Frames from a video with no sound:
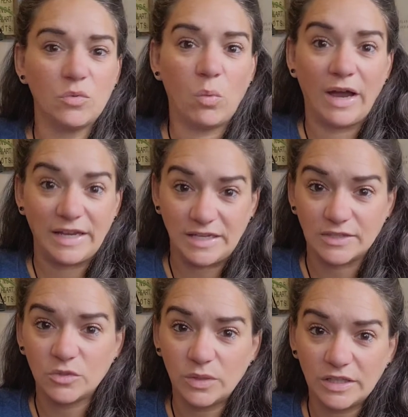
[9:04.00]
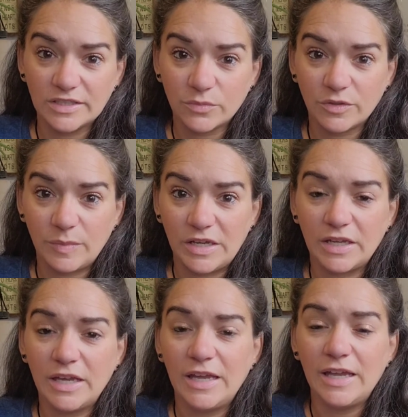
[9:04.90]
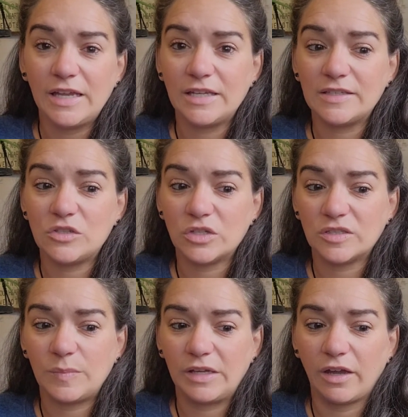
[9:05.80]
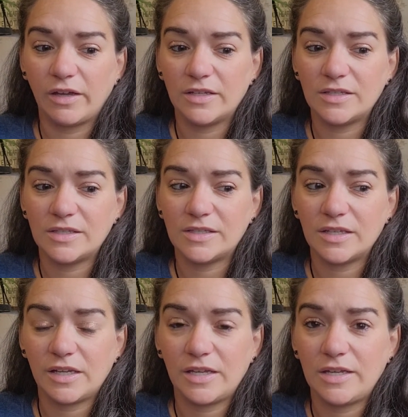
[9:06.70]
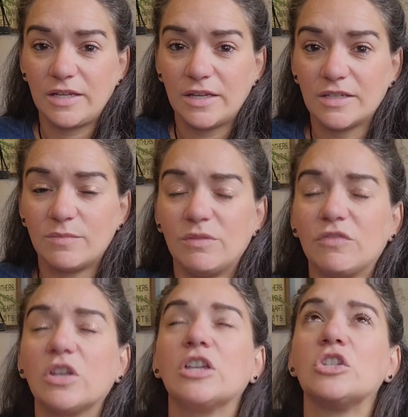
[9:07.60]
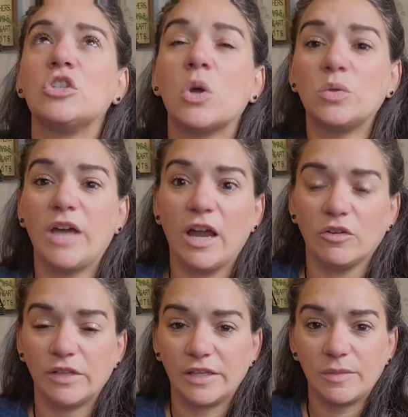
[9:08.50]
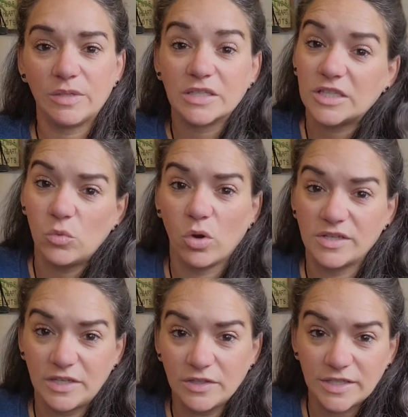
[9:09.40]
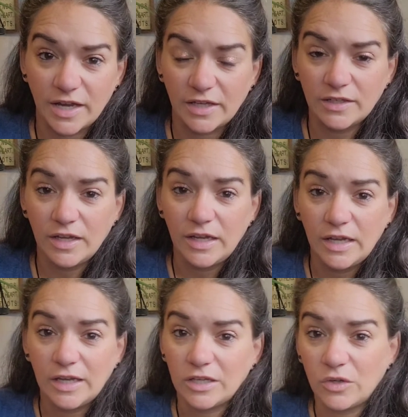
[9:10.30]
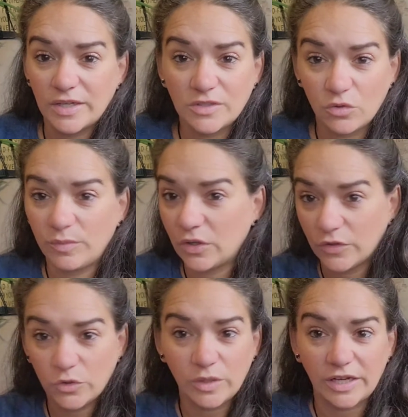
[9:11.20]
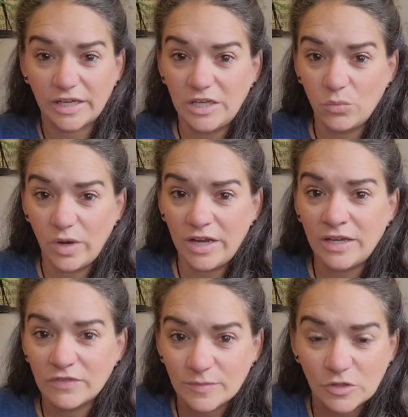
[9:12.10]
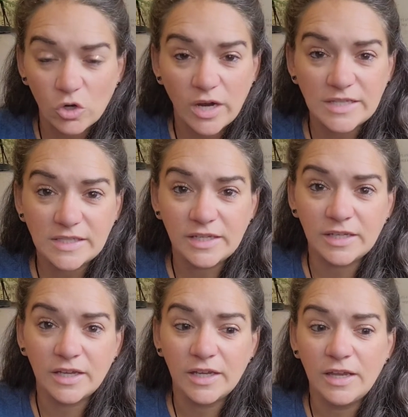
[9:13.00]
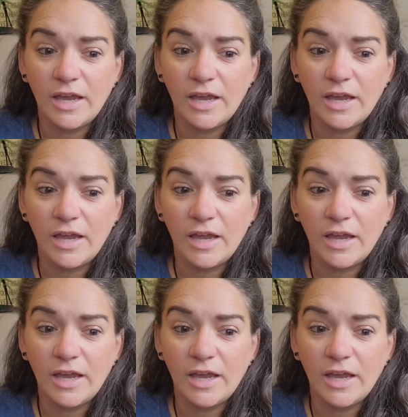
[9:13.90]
reason why he's doing this with me, is just because he has been feeling so tired lately because he works outside. You guys know we've been going through like a heat wave. It's been crazy.